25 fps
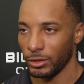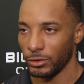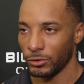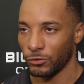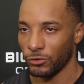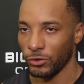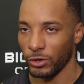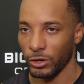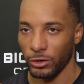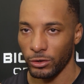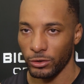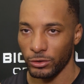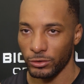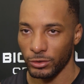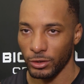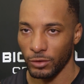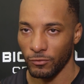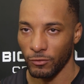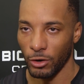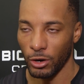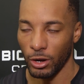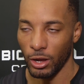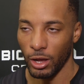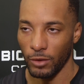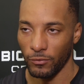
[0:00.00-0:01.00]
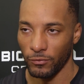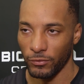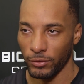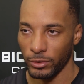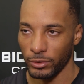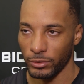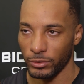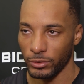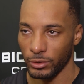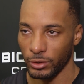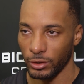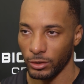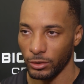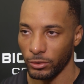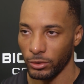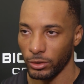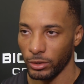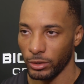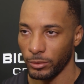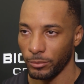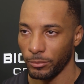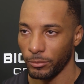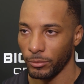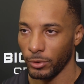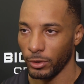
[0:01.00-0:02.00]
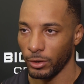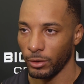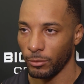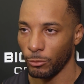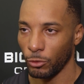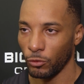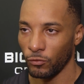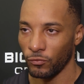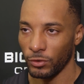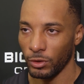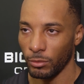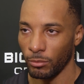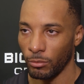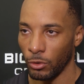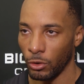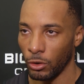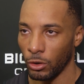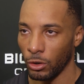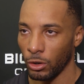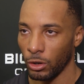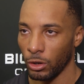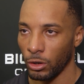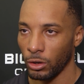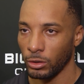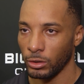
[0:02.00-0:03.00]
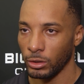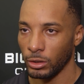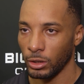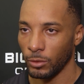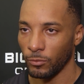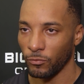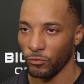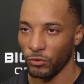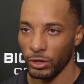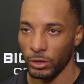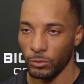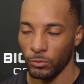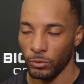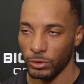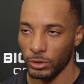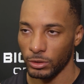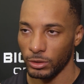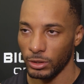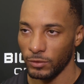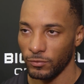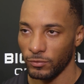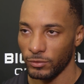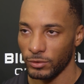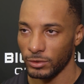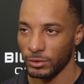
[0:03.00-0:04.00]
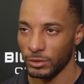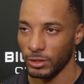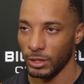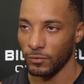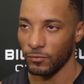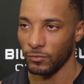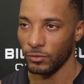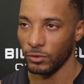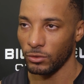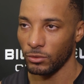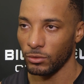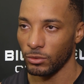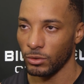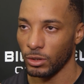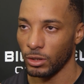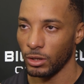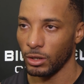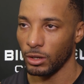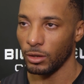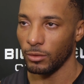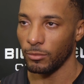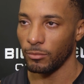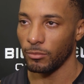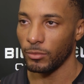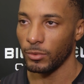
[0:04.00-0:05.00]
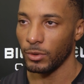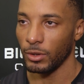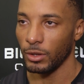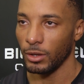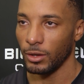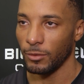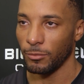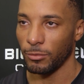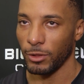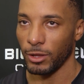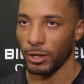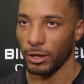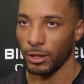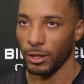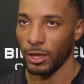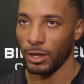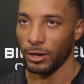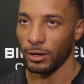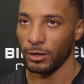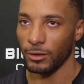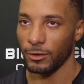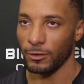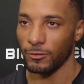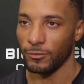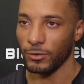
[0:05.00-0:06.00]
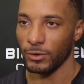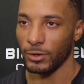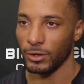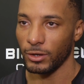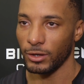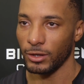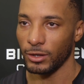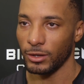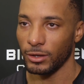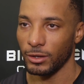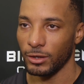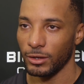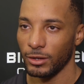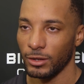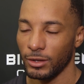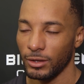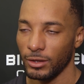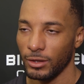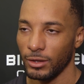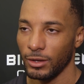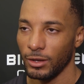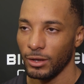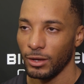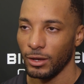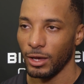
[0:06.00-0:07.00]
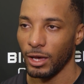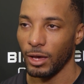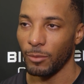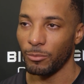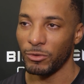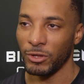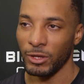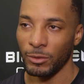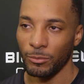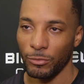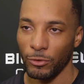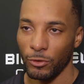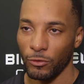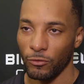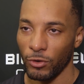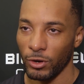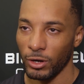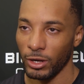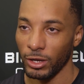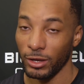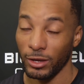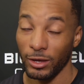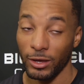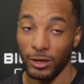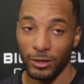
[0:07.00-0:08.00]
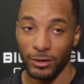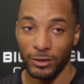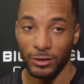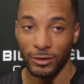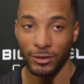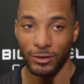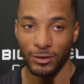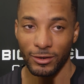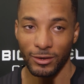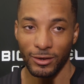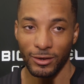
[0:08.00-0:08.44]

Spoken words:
triggers of our offense, you know, moving the ball, reading what the defense is giving you. Played a lot of up-tempo running gun,